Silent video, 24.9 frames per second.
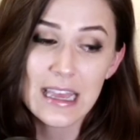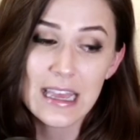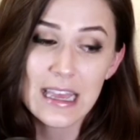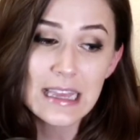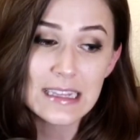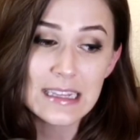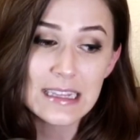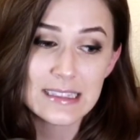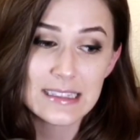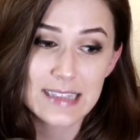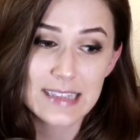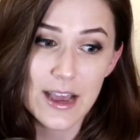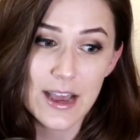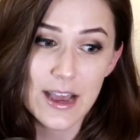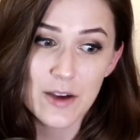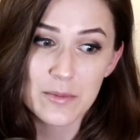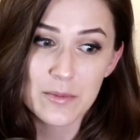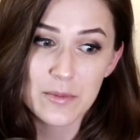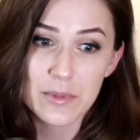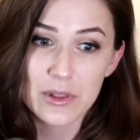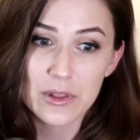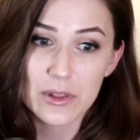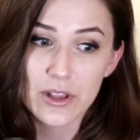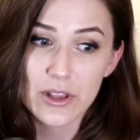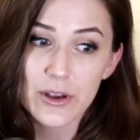Down
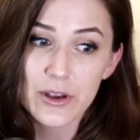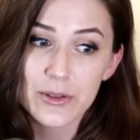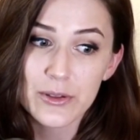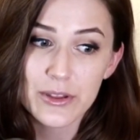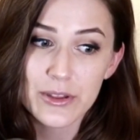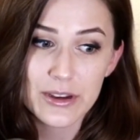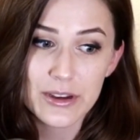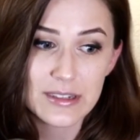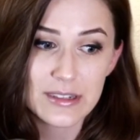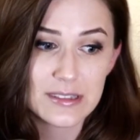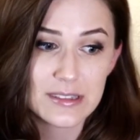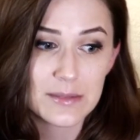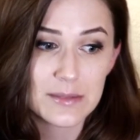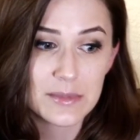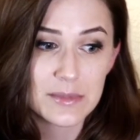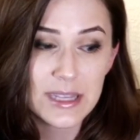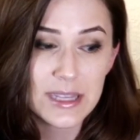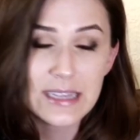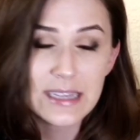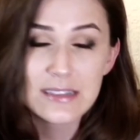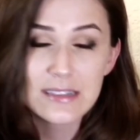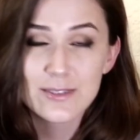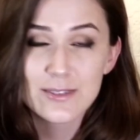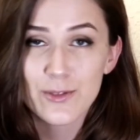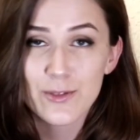below there are some
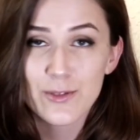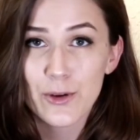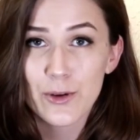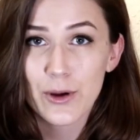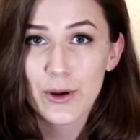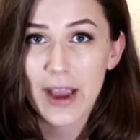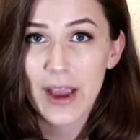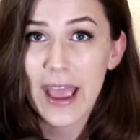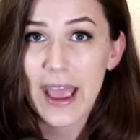links for